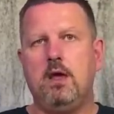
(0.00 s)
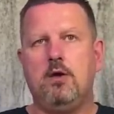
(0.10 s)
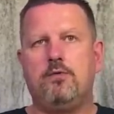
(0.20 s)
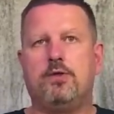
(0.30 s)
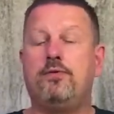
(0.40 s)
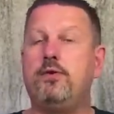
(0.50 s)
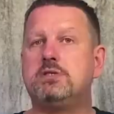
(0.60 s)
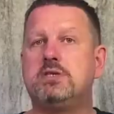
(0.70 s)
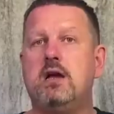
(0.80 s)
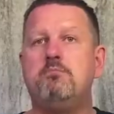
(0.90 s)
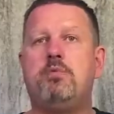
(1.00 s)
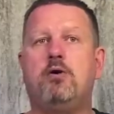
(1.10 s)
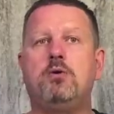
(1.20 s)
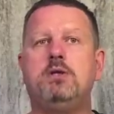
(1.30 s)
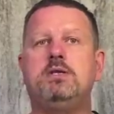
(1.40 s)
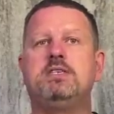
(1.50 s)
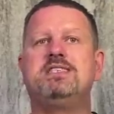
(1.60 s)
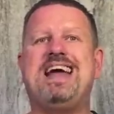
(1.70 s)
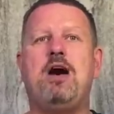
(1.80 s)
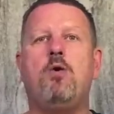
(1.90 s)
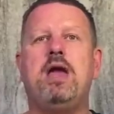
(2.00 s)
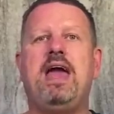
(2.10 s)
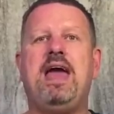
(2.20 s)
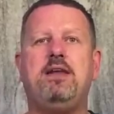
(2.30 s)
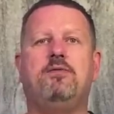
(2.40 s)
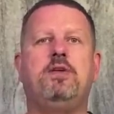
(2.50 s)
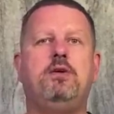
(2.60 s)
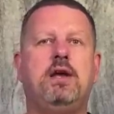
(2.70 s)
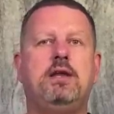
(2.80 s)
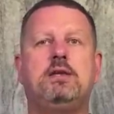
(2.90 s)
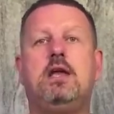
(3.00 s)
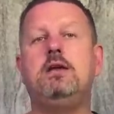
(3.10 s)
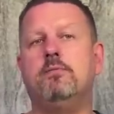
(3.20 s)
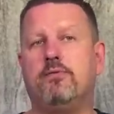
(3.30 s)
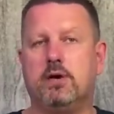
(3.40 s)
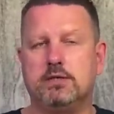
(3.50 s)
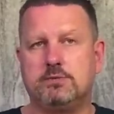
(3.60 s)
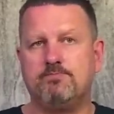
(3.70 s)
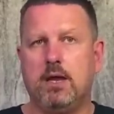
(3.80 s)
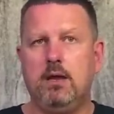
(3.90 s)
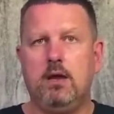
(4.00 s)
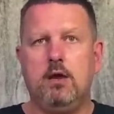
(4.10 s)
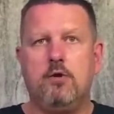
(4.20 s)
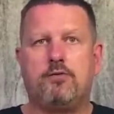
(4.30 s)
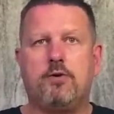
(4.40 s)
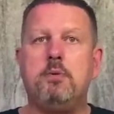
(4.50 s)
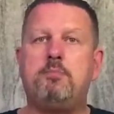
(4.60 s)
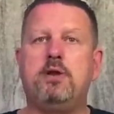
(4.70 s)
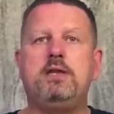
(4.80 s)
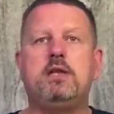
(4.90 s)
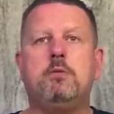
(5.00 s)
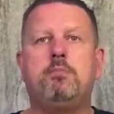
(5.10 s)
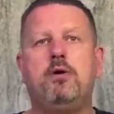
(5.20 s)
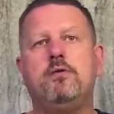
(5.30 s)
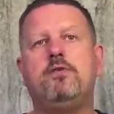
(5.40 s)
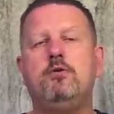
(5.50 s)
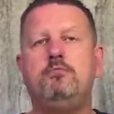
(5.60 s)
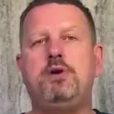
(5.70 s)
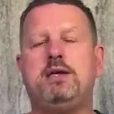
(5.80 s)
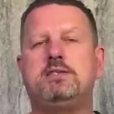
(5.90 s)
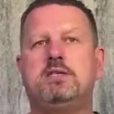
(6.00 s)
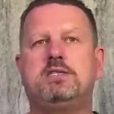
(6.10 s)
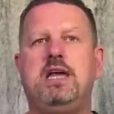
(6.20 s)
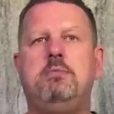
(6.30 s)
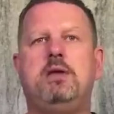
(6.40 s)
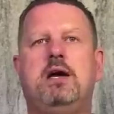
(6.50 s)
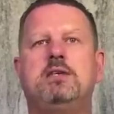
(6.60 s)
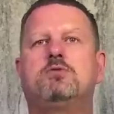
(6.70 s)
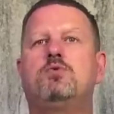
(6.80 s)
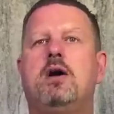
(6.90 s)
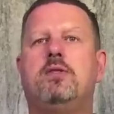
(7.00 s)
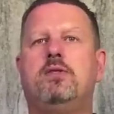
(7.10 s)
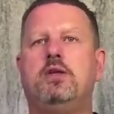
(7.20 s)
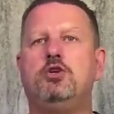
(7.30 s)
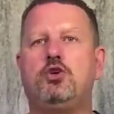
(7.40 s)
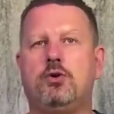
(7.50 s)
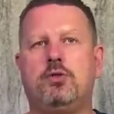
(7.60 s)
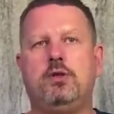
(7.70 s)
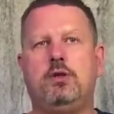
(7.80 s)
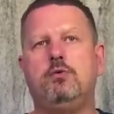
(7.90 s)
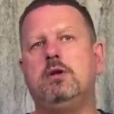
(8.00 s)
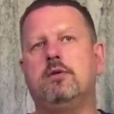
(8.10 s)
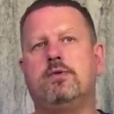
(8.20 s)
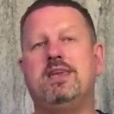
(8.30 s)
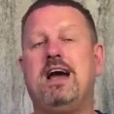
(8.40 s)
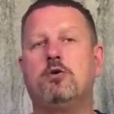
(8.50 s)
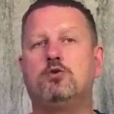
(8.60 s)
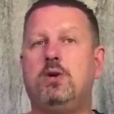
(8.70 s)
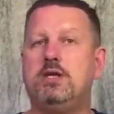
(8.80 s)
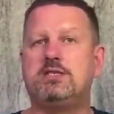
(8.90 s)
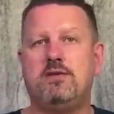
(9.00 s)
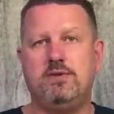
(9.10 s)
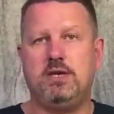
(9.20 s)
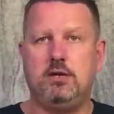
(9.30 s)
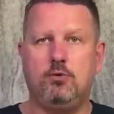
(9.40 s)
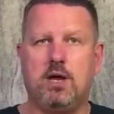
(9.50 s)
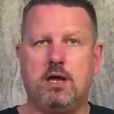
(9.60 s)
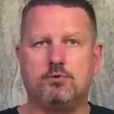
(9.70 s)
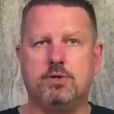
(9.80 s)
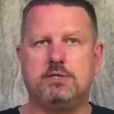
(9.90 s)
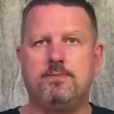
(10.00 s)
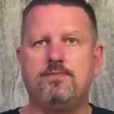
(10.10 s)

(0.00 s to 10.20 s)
For the first time, Poland is now ahead of the United Kingdom for us. From a political point of view, Brexit stabilized rather than shook the union of the now 27 EU countries.